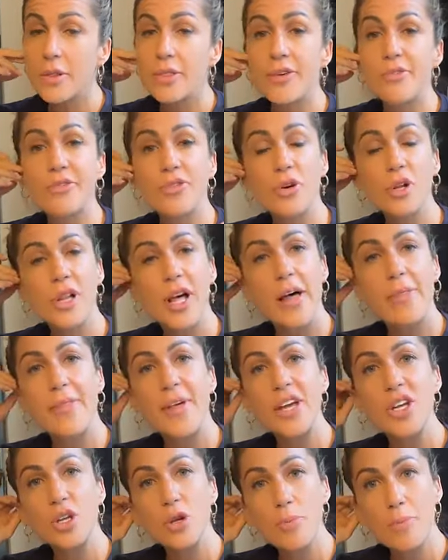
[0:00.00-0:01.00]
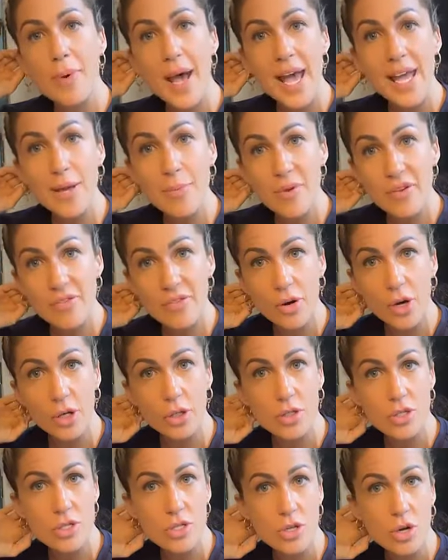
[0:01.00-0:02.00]
the fallout that you may be
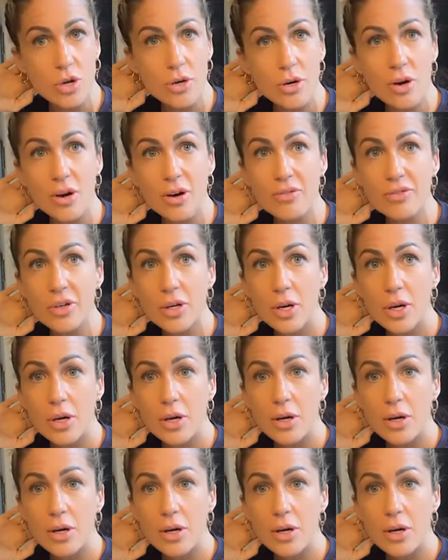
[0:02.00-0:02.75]
focused on of,